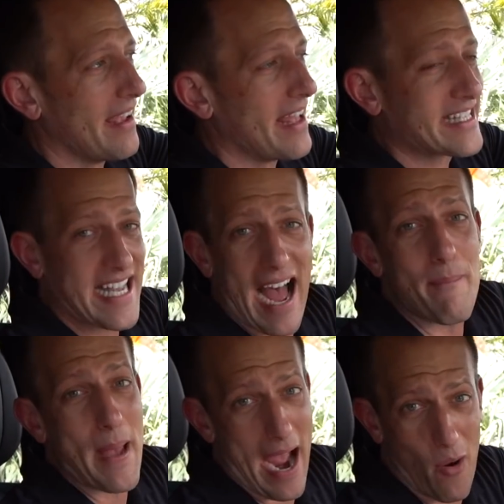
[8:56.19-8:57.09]
It's
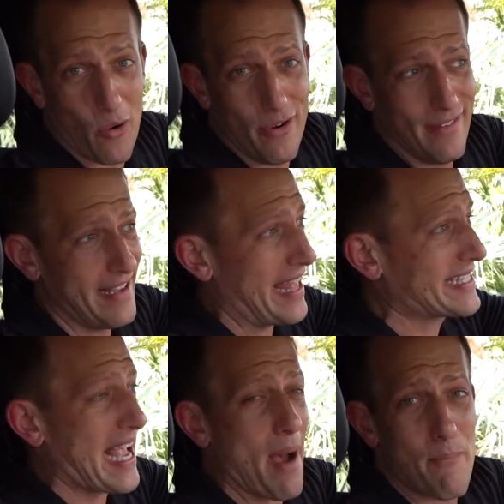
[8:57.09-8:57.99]
got power, it's
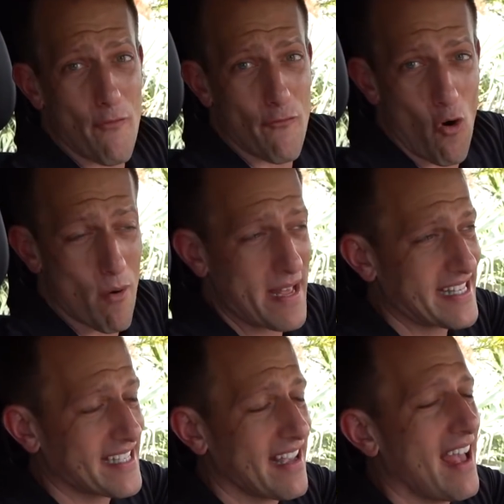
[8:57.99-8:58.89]
got
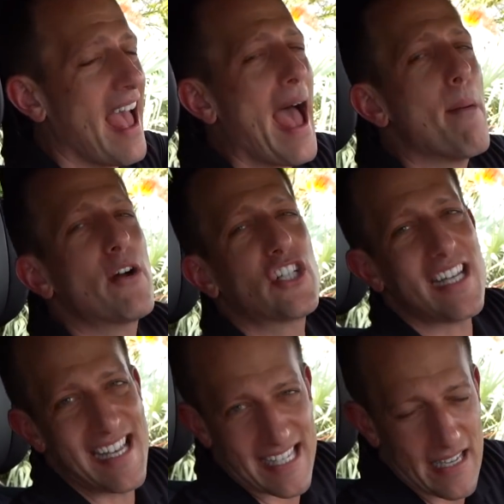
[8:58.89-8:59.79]
performance. How much
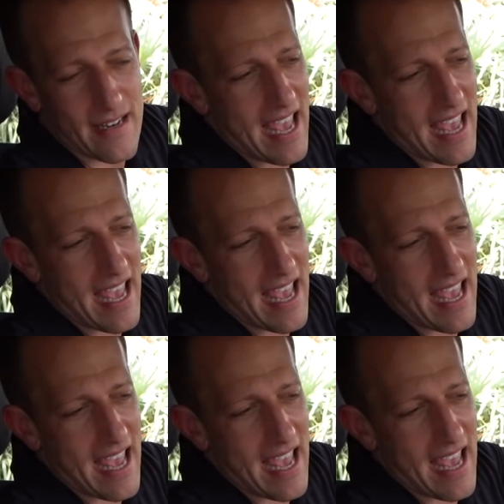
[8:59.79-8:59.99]
is it?